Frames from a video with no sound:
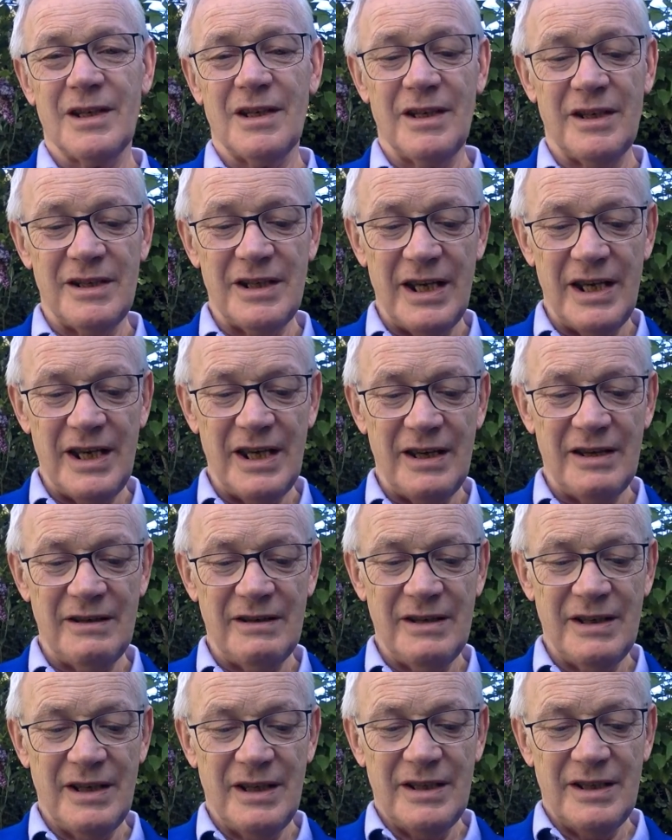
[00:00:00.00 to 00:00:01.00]
And here
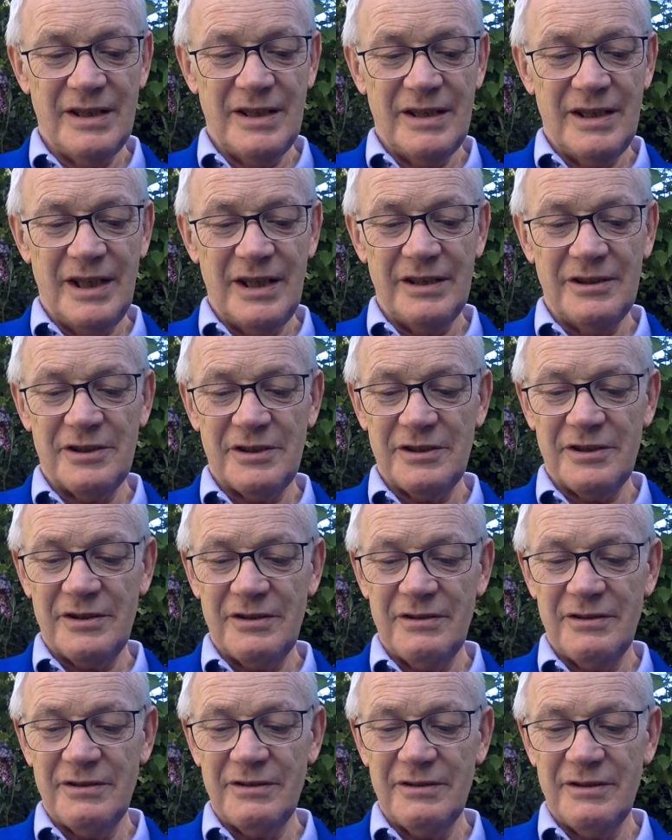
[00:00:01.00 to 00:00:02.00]
it's
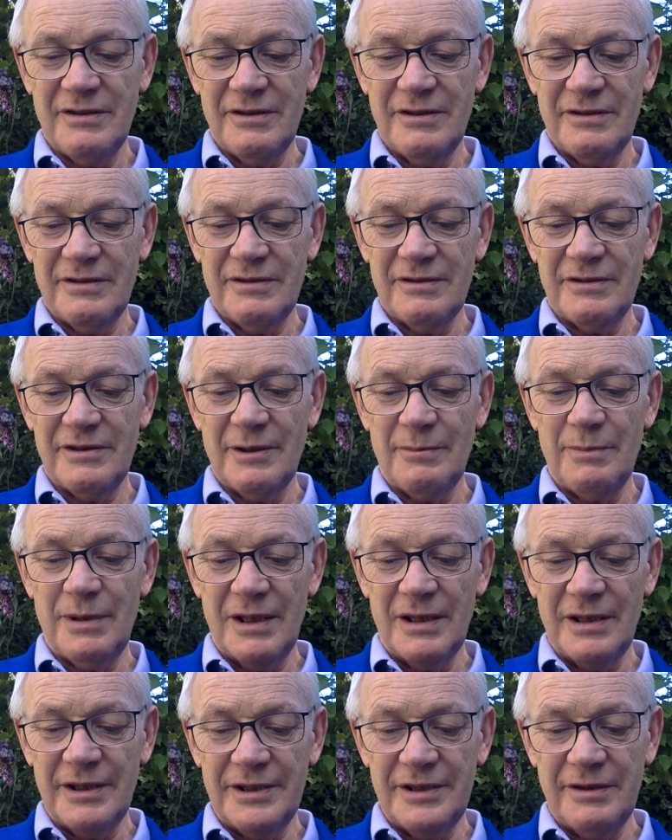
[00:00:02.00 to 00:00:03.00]
the
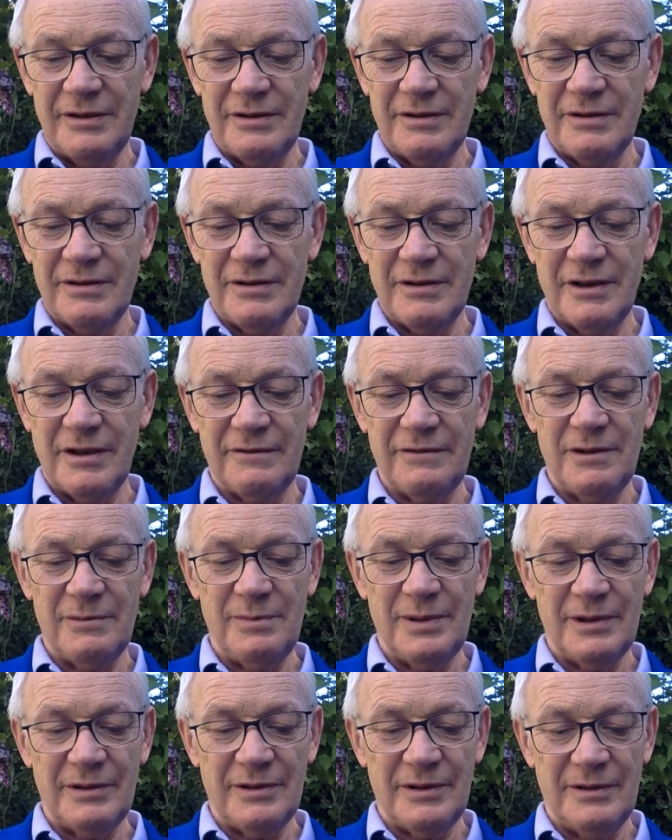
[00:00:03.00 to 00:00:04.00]
blood of the
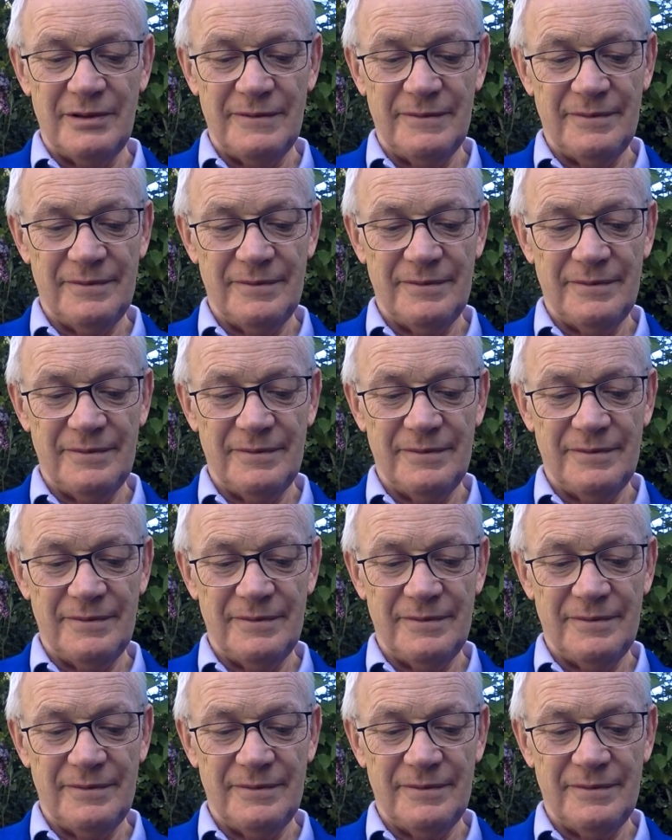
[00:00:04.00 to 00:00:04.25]
bull.